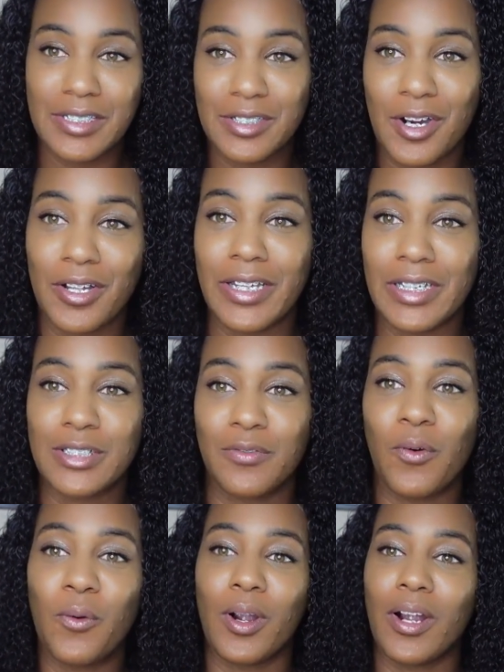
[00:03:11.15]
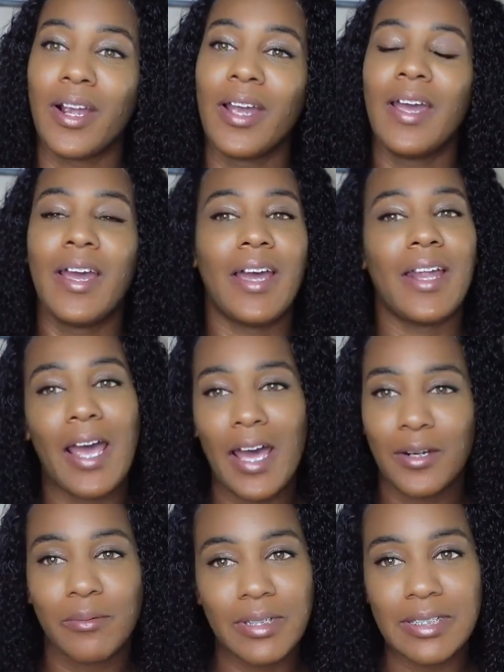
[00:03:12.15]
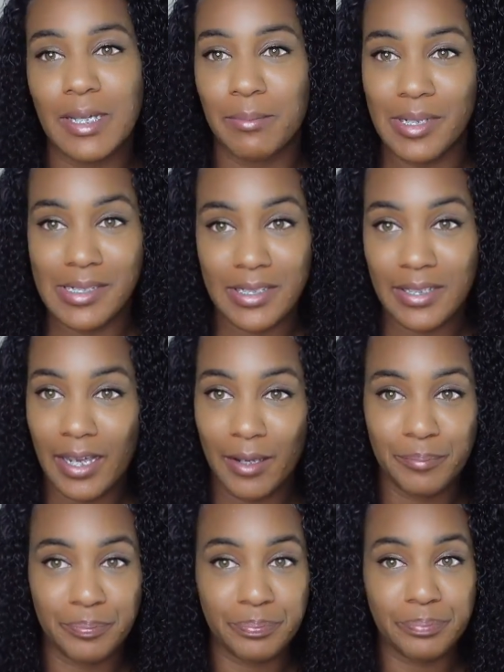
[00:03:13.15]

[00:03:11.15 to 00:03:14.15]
is calling us for, and how do we step into that?